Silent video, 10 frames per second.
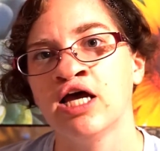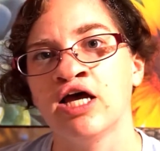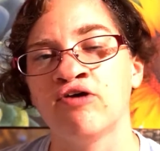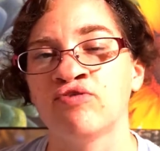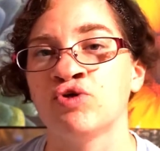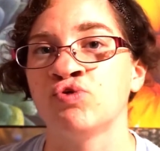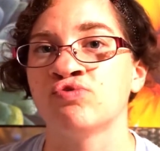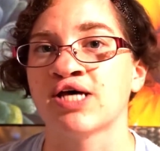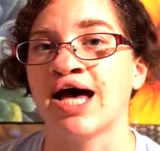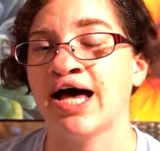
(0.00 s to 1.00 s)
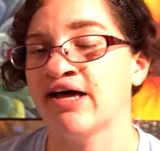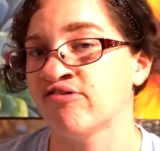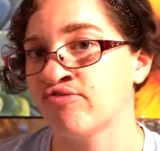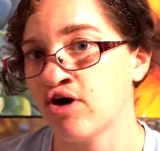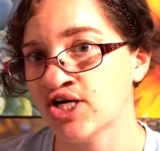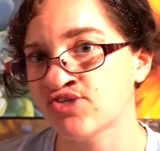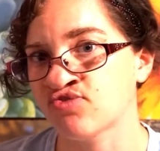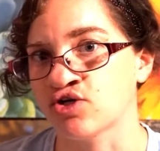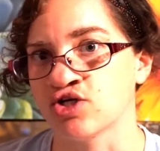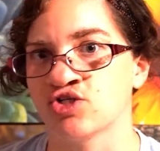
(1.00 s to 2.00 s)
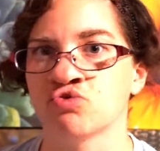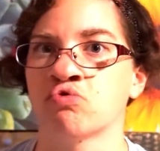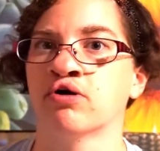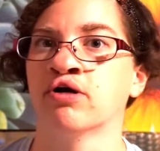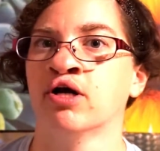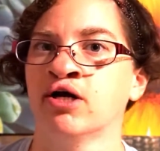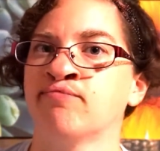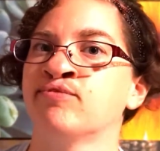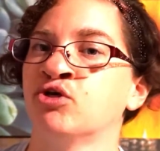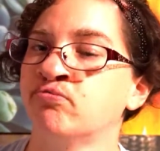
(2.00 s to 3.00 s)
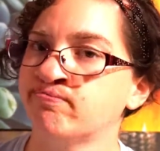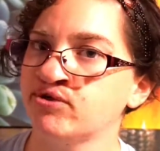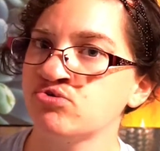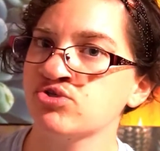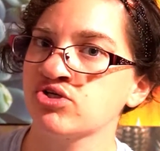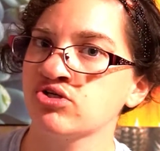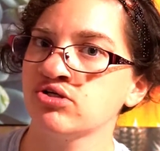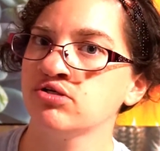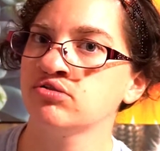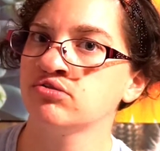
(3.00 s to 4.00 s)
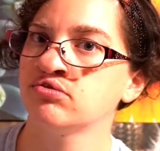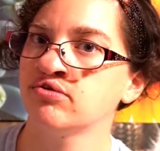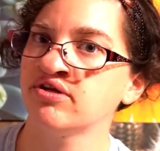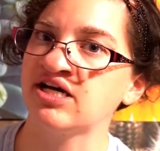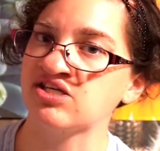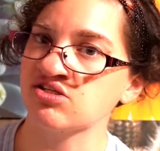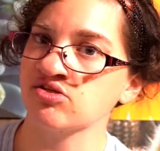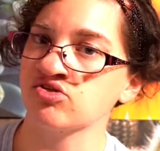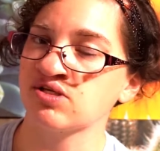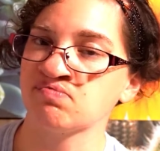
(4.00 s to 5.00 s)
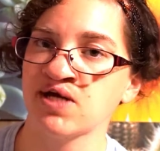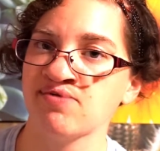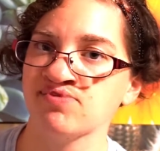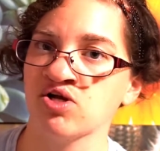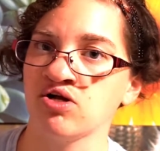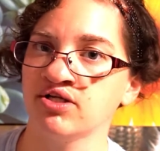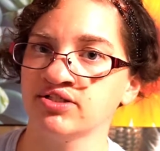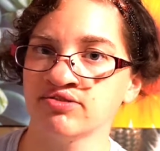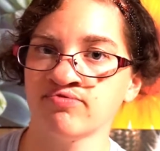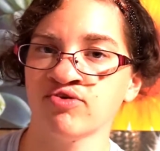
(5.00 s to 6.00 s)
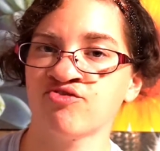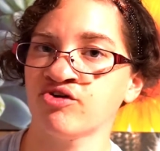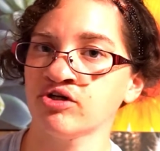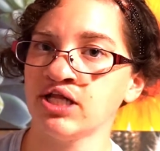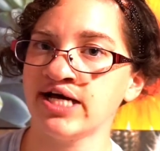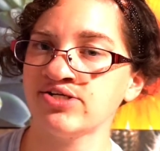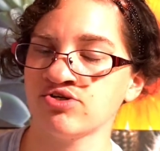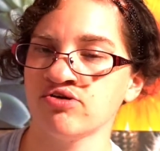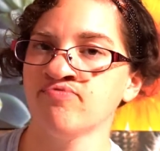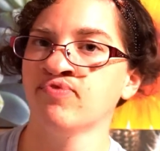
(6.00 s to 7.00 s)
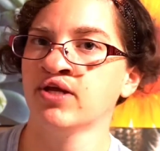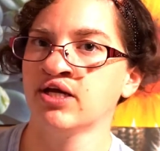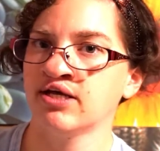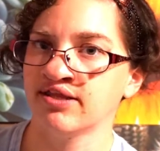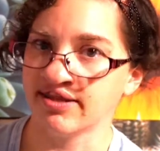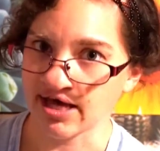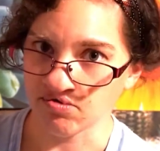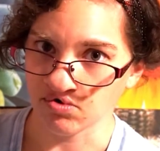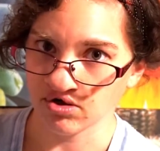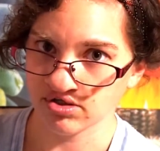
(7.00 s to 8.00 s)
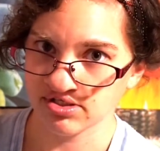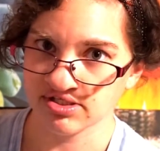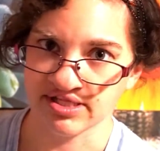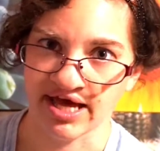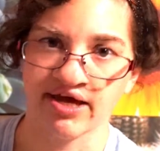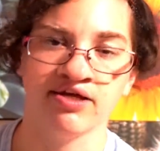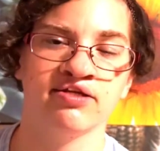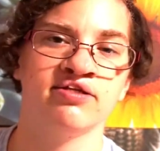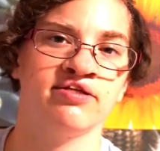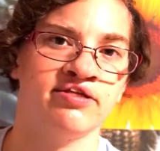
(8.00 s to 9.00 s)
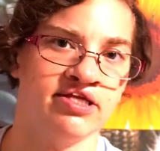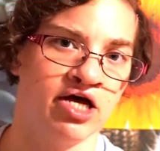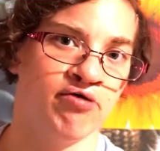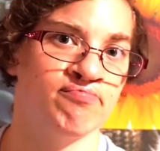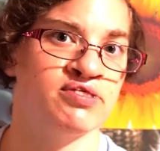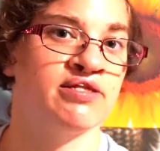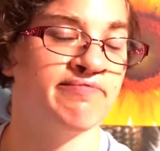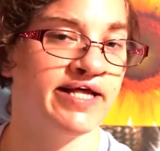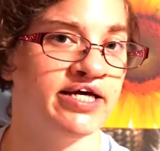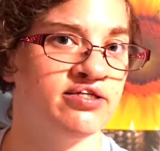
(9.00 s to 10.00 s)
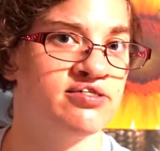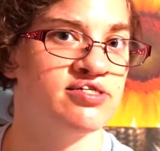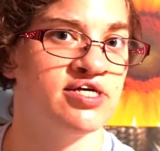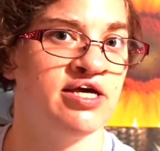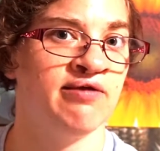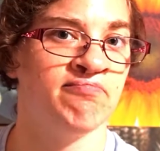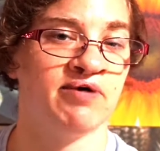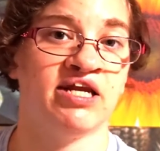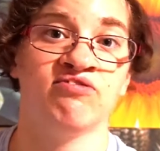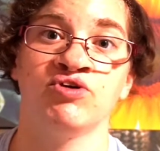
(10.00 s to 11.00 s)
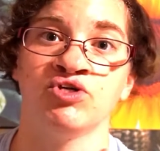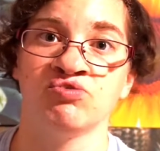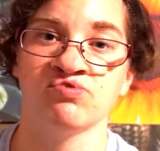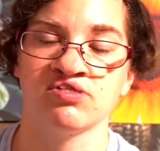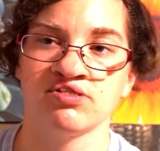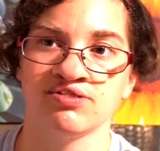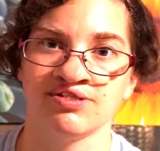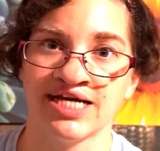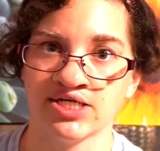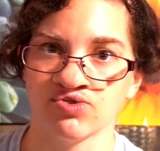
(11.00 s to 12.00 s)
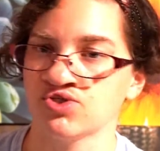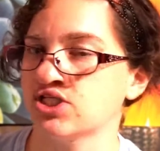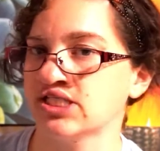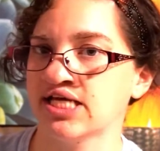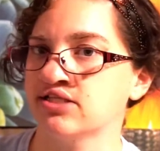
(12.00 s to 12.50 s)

if you use a high phosphorus or bloom booster, as they're sometimes called, fertilizer, that works. That helps the plant. But if you use nitrogen,